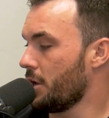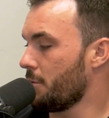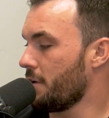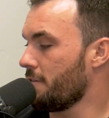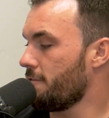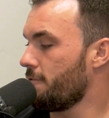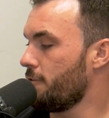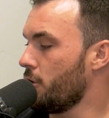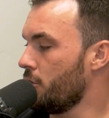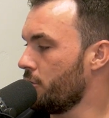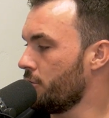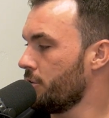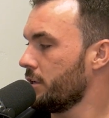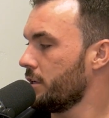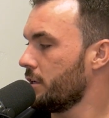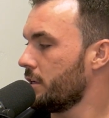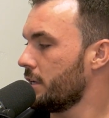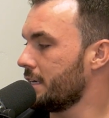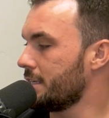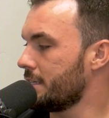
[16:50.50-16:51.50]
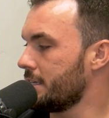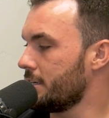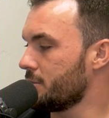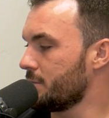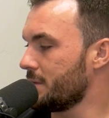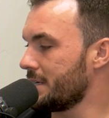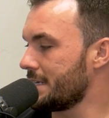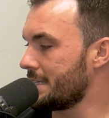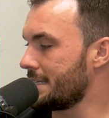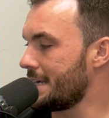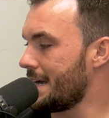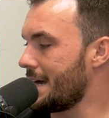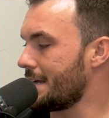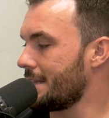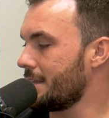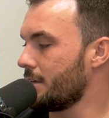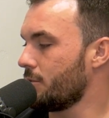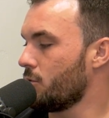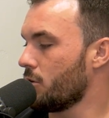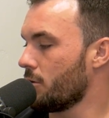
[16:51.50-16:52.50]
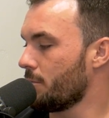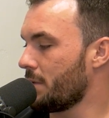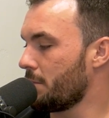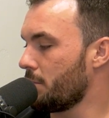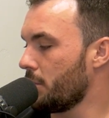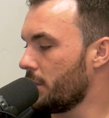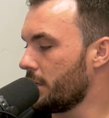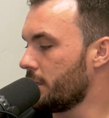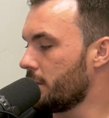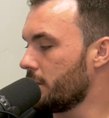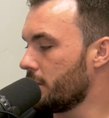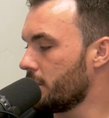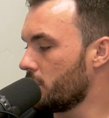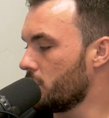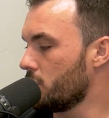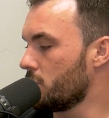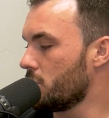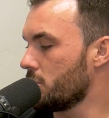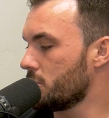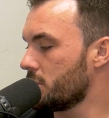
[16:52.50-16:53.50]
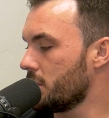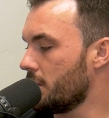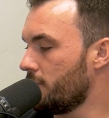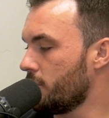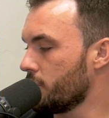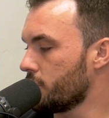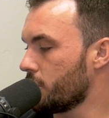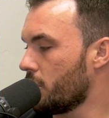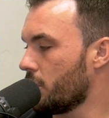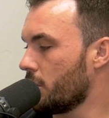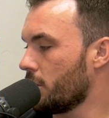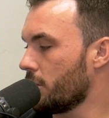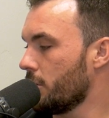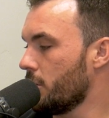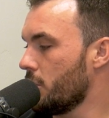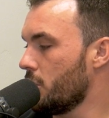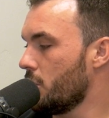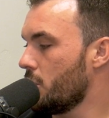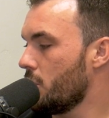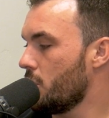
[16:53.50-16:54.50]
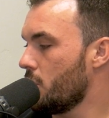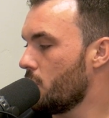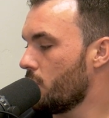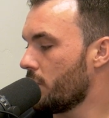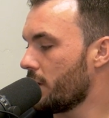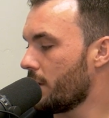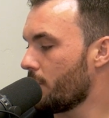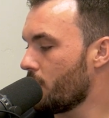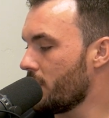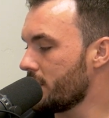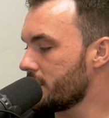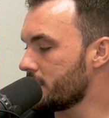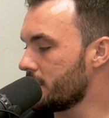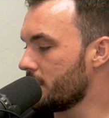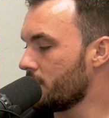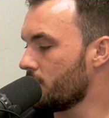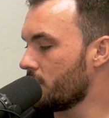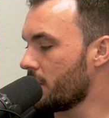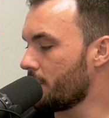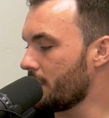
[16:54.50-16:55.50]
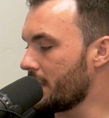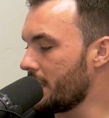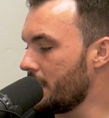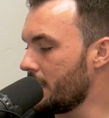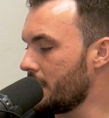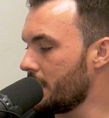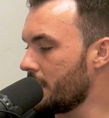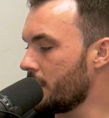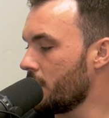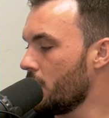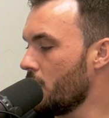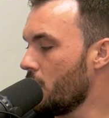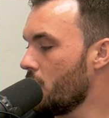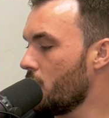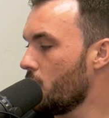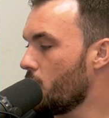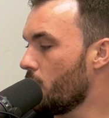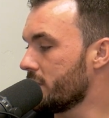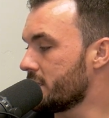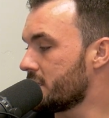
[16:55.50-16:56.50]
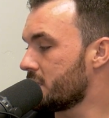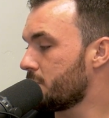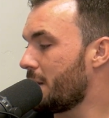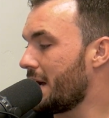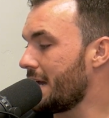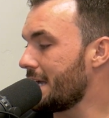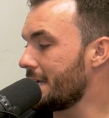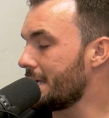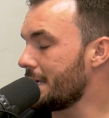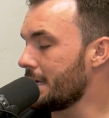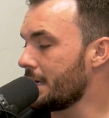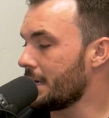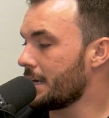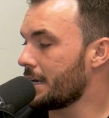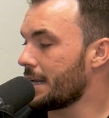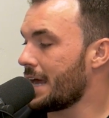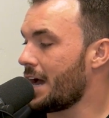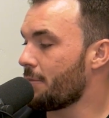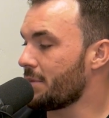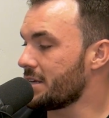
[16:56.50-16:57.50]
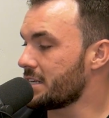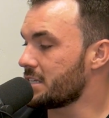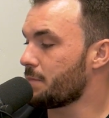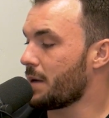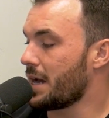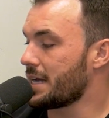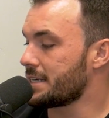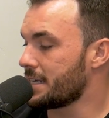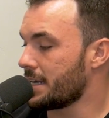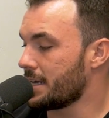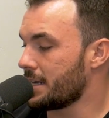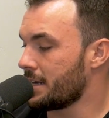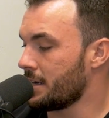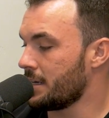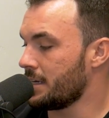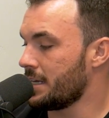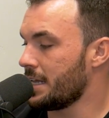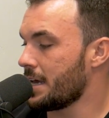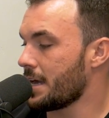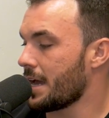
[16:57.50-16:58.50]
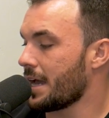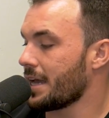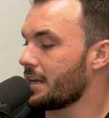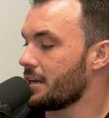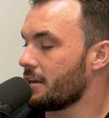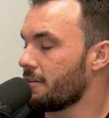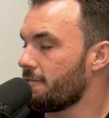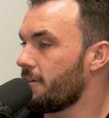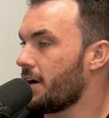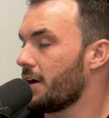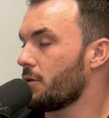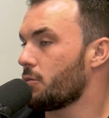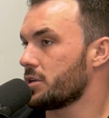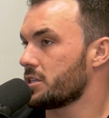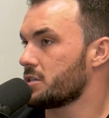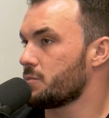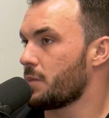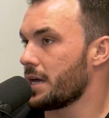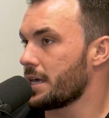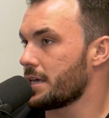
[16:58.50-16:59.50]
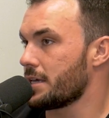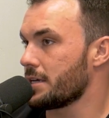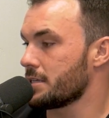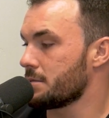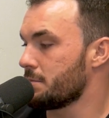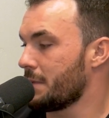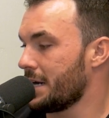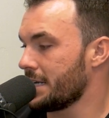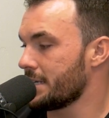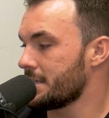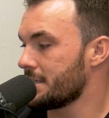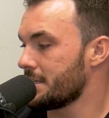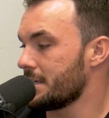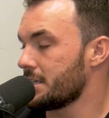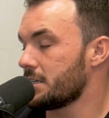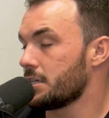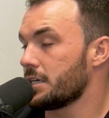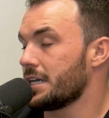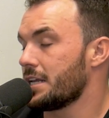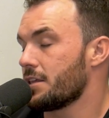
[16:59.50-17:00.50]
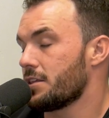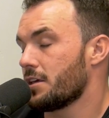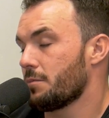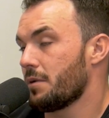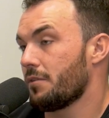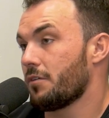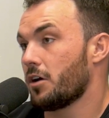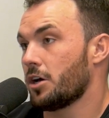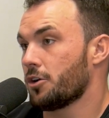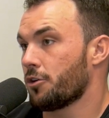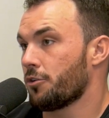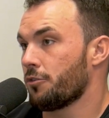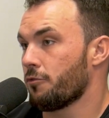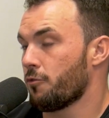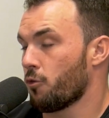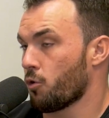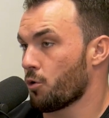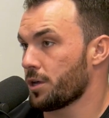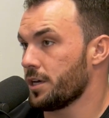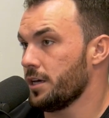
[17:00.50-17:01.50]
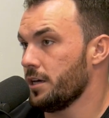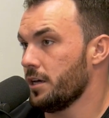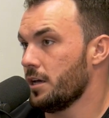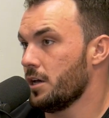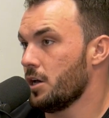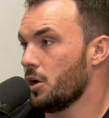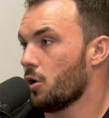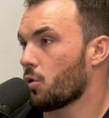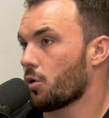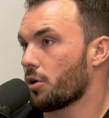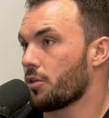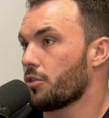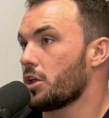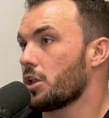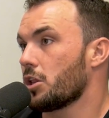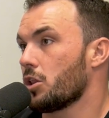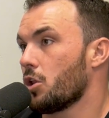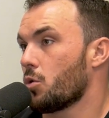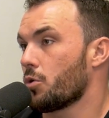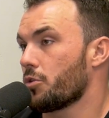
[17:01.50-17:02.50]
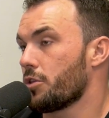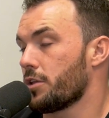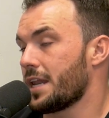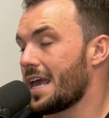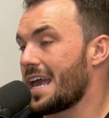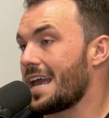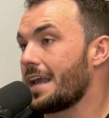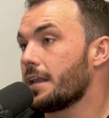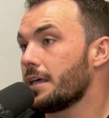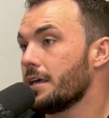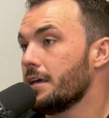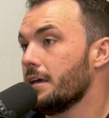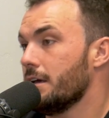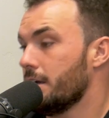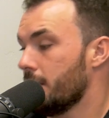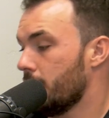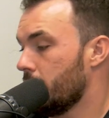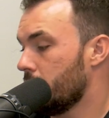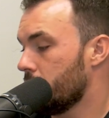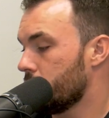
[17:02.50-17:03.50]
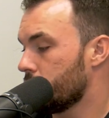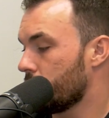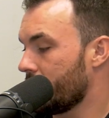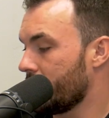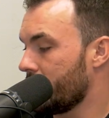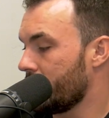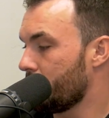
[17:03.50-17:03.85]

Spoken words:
But on my phone, it tells me exactly where my blood glucose levels are, when I'm resting, when I'm eating, what's spiking it, how many spikes I get in a day. I get to define what a spike is. Mine is set to anything above 140 or anything lower than 80. So I